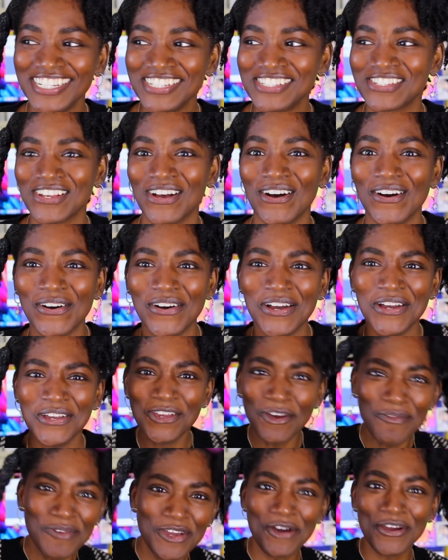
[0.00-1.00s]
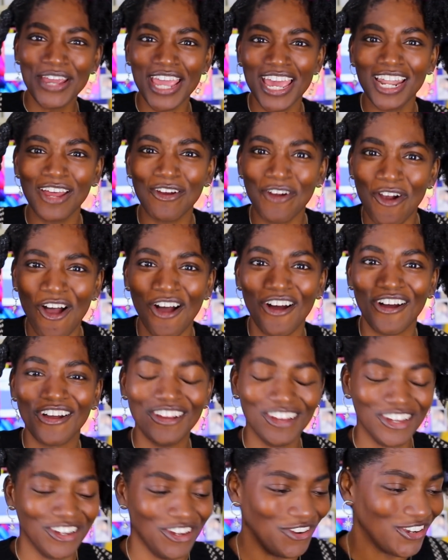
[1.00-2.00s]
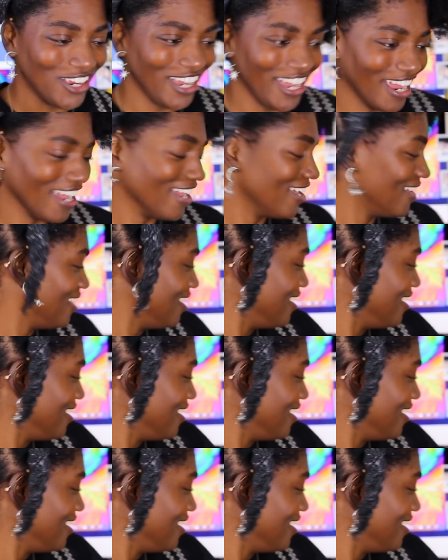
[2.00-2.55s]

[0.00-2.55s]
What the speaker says: So, you'll be okay, Laurent. Okay,